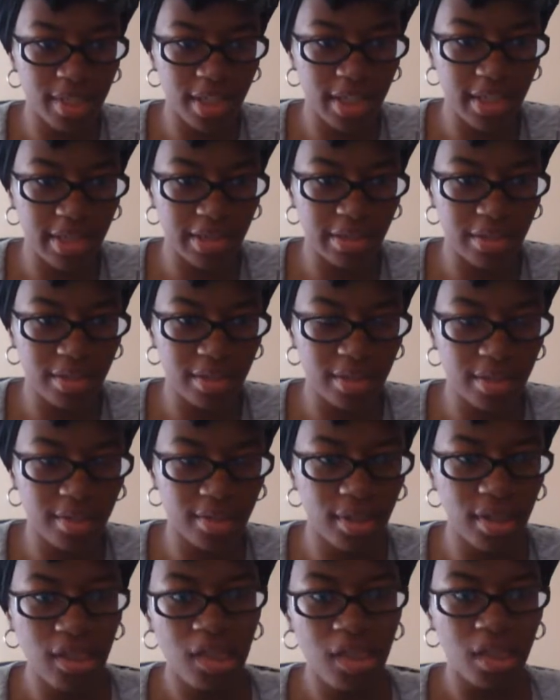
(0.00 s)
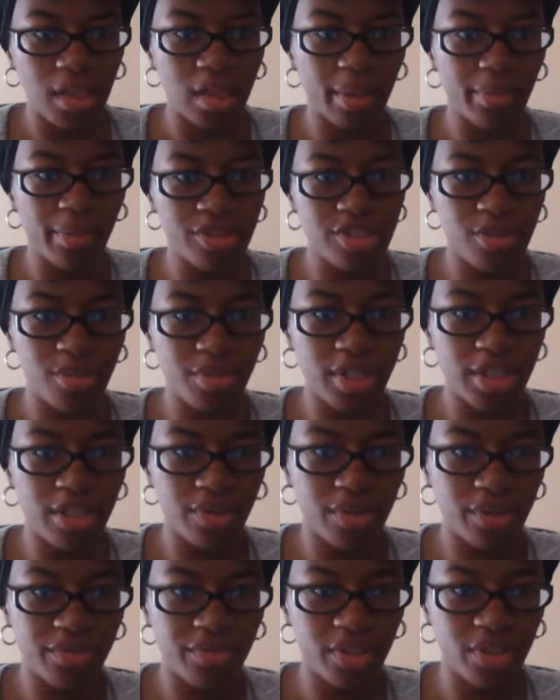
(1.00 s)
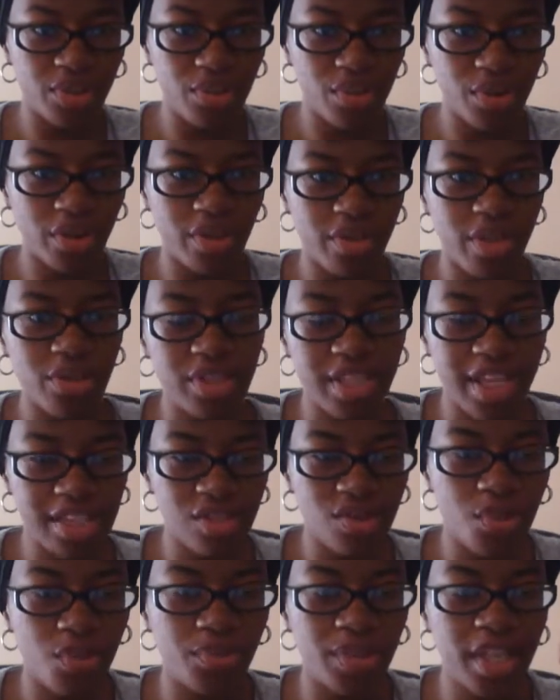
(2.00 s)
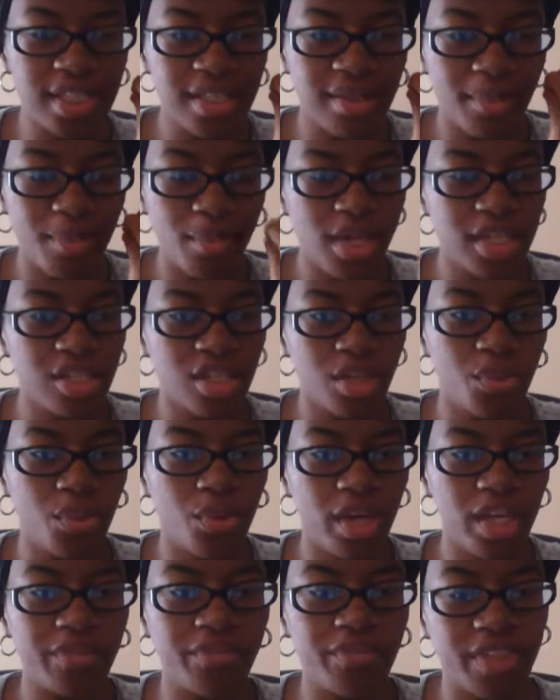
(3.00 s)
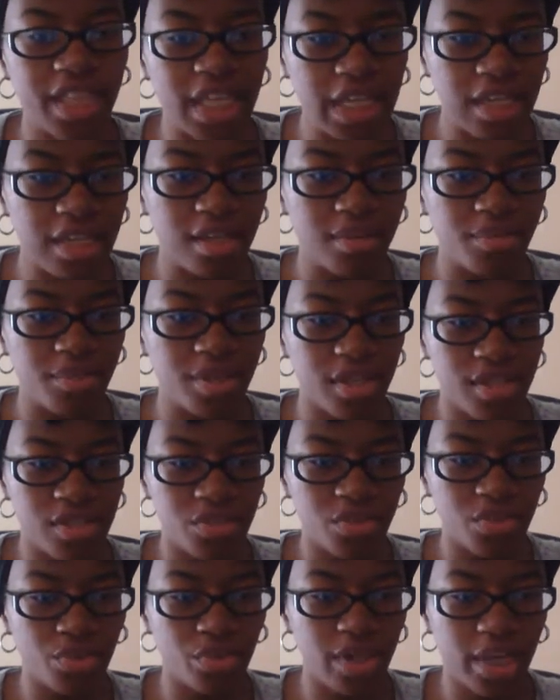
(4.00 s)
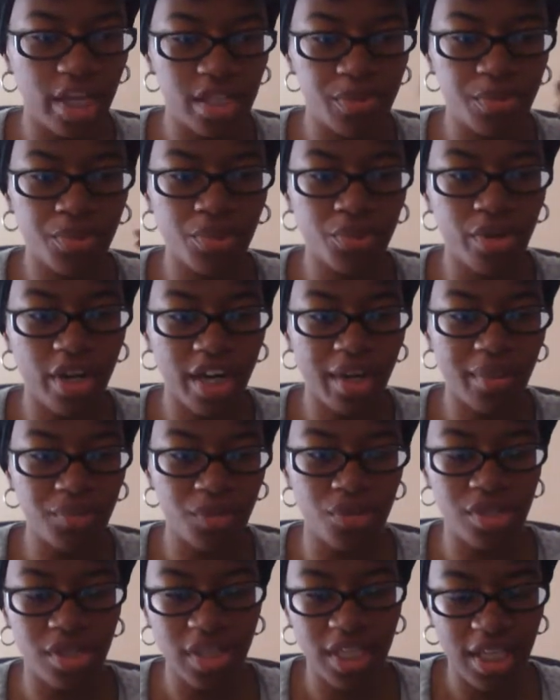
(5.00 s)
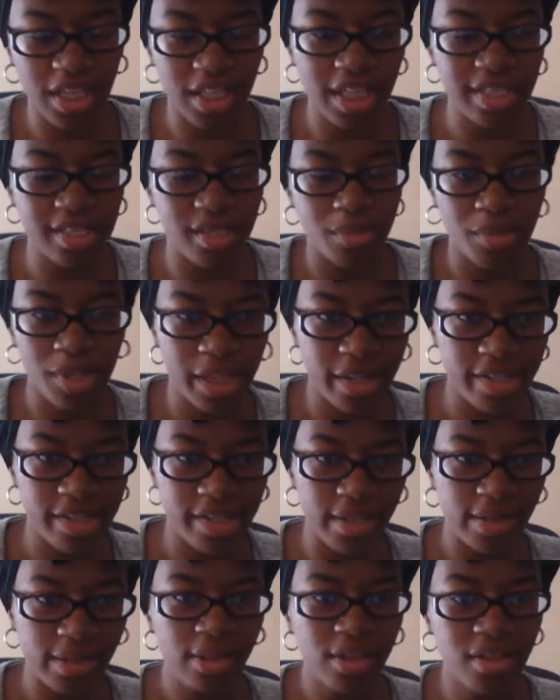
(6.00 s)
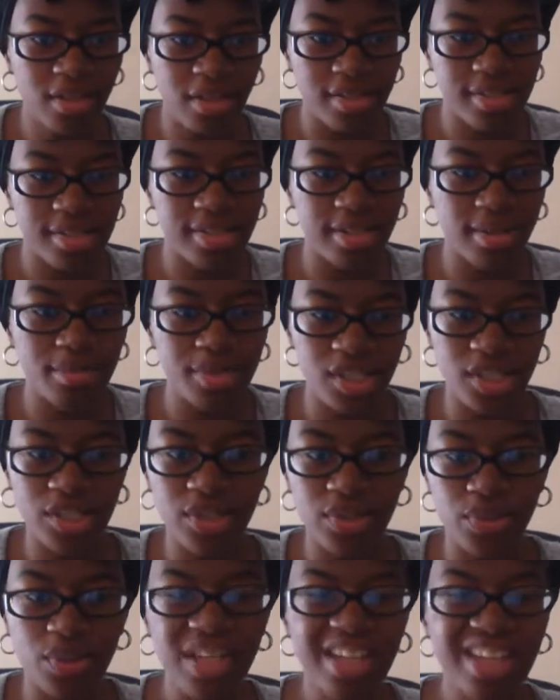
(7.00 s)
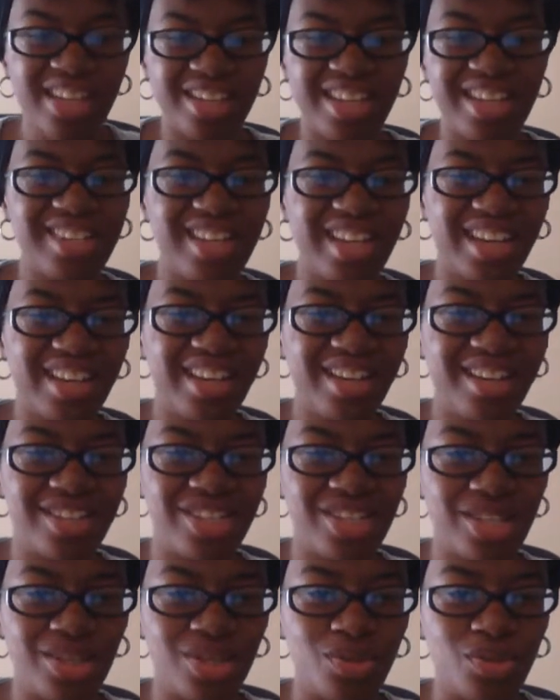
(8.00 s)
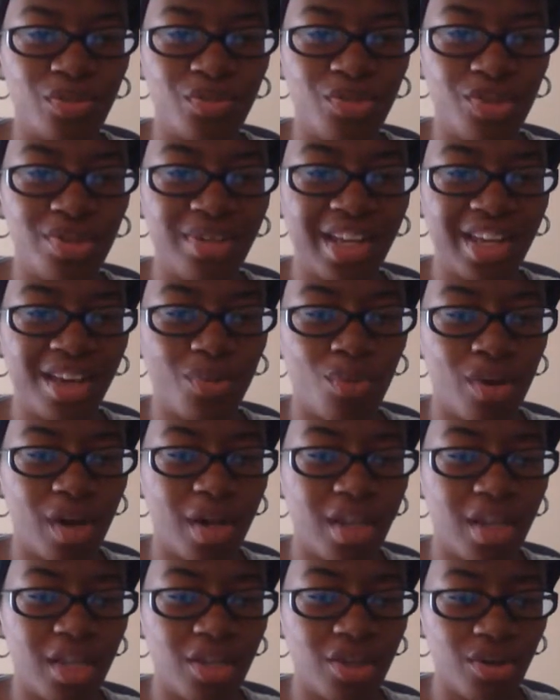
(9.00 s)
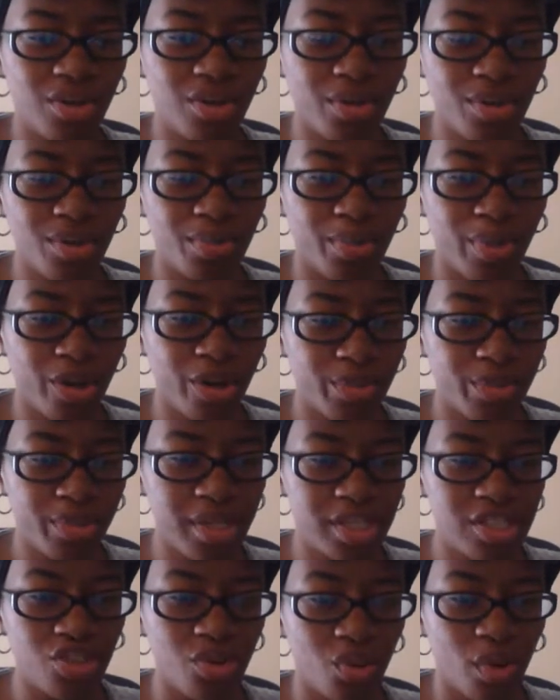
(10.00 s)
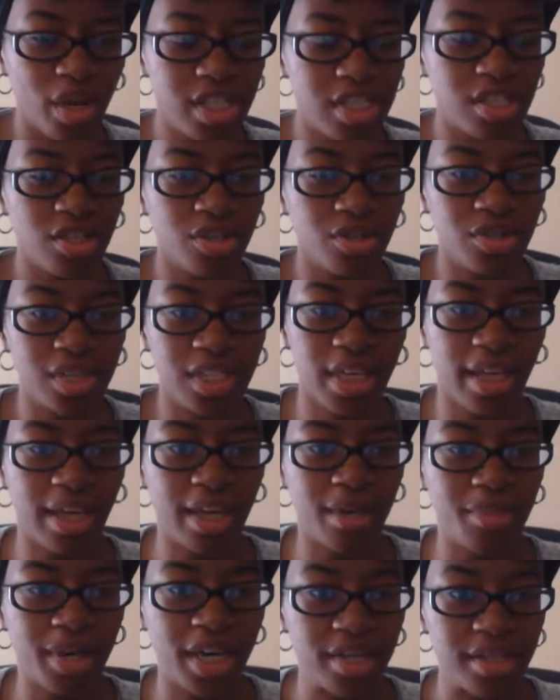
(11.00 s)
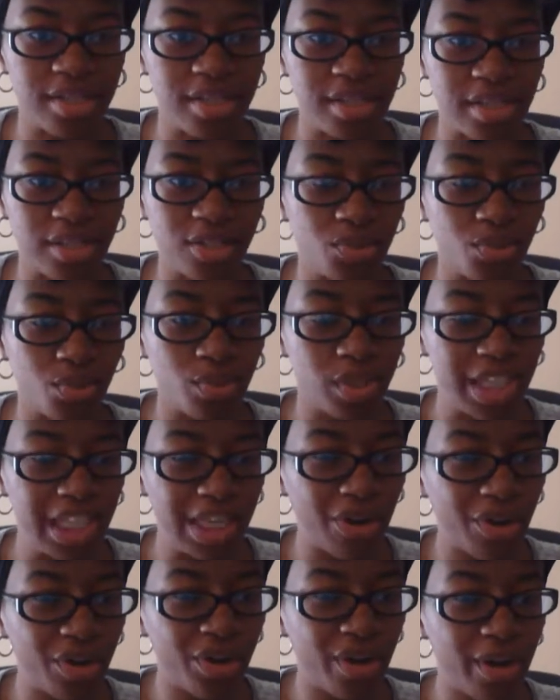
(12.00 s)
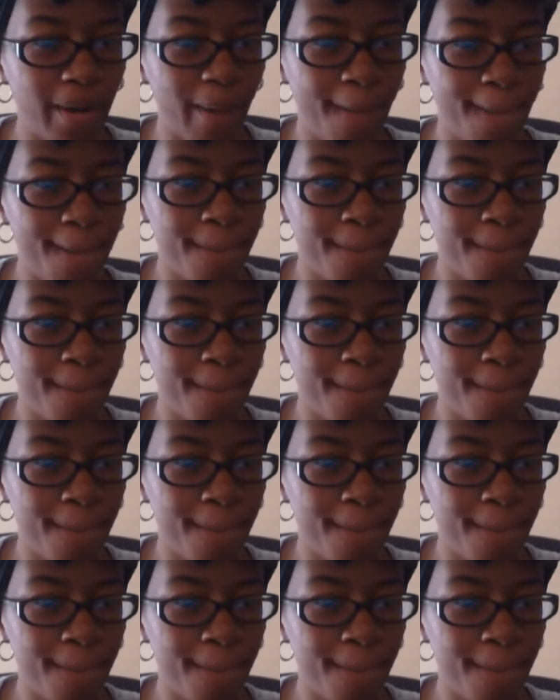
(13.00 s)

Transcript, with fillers: keep thinking mm, i'm supposed to be on earth to do all that that's a that's a messed up way of thinking because the world has programmed you to think that's a blessing that's something to do that's not nothing to do if you're not walking in your purpose you're wasting your time honestly you really are